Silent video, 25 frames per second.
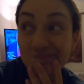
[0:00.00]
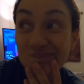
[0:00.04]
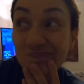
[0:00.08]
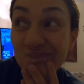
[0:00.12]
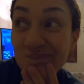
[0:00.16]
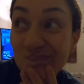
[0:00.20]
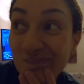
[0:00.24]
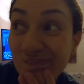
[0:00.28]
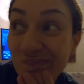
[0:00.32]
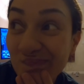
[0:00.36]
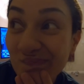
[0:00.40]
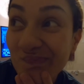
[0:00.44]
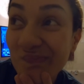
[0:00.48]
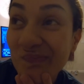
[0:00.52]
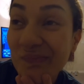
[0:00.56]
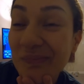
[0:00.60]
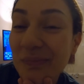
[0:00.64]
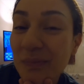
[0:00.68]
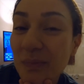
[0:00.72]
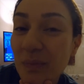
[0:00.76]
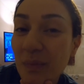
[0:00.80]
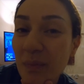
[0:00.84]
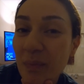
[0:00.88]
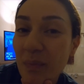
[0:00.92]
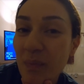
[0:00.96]
of death.
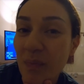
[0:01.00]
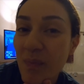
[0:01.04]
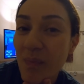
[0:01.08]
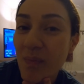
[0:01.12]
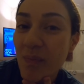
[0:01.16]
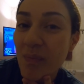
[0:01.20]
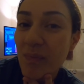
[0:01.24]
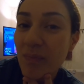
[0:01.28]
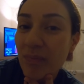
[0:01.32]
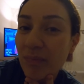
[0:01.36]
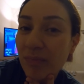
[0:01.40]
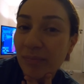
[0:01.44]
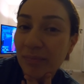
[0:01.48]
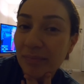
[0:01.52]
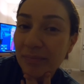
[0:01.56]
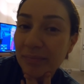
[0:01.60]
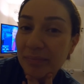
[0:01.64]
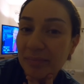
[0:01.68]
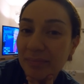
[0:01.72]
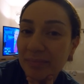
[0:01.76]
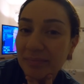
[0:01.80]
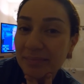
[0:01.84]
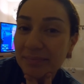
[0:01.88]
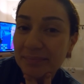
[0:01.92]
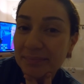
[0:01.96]
You
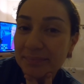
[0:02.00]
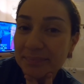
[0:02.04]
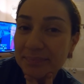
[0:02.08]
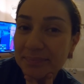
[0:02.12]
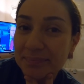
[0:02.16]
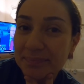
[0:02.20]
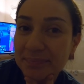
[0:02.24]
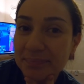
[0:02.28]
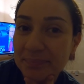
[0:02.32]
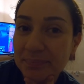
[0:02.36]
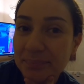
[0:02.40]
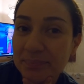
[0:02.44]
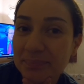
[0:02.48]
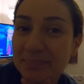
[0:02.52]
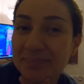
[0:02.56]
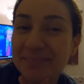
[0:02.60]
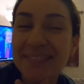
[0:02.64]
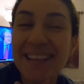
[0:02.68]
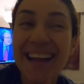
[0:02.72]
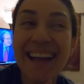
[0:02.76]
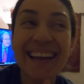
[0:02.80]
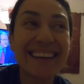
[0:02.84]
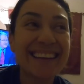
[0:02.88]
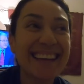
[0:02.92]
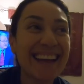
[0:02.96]
better do it.
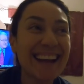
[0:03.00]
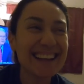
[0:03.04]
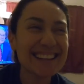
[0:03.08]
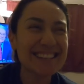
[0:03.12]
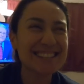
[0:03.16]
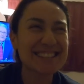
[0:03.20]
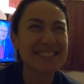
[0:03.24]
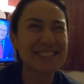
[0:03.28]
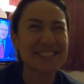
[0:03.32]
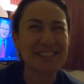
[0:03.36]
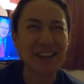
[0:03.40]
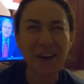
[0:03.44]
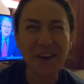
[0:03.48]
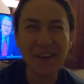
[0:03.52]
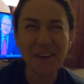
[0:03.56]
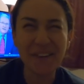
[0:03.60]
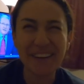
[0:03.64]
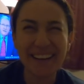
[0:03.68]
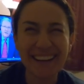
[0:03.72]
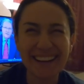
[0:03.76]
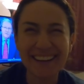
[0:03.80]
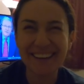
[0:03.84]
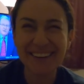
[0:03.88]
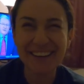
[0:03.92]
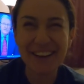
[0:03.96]
I can't do
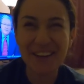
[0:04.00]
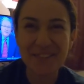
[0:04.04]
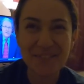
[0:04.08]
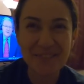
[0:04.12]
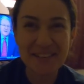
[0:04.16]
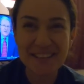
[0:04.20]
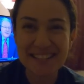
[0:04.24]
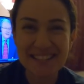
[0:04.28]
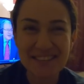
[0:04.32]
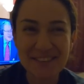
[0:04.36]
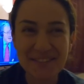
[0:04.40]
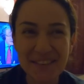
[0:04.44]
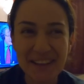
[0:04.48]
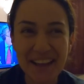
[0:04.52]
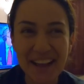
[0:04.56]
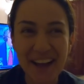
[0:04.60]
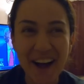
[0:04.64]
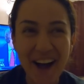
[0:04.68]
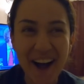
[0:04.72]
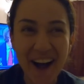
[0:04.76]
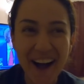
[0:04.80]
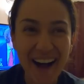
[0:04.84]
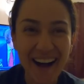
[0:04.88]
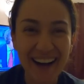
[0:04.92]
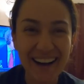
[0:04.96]
it. You're not pissing me
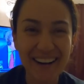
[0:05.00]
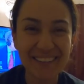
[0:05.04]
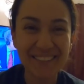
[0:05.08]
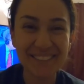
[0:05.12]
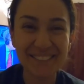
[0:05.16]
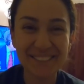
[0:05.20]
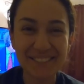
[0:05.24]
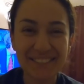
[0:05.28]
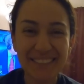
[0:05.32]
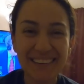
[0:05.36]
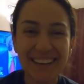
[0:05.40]
off.